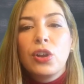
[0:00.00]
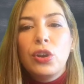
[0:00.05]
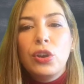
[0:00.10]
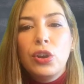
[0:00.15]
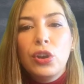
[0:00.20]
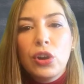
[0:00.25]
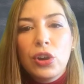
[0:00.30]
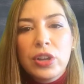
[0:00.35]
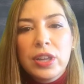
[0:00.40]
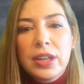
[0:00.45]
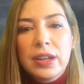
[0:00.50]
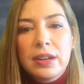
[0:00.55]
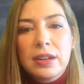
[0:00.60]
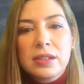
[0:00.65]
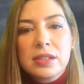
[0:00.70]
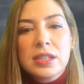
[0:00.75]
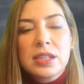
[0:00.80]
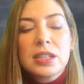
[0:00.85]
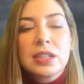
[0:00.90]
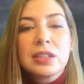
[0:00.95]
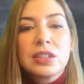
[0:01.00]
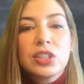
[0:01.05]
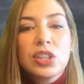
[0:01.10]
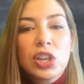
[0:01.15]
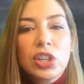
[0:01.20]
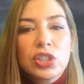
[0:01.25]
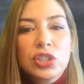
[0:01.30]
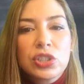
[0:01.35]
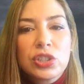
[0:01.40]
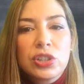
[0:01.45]
lawyers,
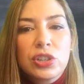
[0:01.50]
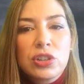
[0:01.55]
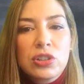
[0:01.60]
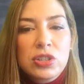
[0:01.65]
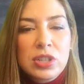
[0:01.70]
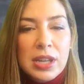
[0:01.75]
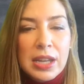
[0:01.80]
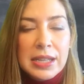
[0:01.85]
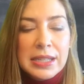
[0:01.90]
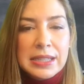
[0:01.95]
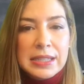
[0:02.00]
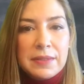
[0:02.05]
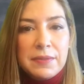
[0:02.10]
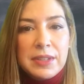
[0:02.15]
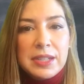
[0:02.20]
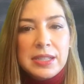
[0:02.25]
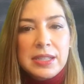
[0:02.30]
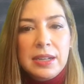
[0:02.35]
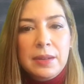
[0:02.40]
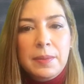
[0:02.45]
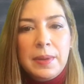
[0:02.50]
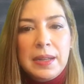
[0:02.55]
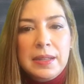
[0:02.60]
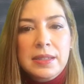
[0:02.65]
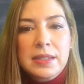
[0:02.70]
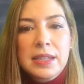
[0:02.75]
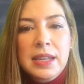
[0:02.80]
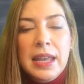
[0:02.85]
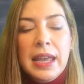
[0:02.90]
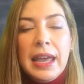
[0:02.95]
doctors, civil
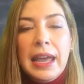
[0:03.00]
servants;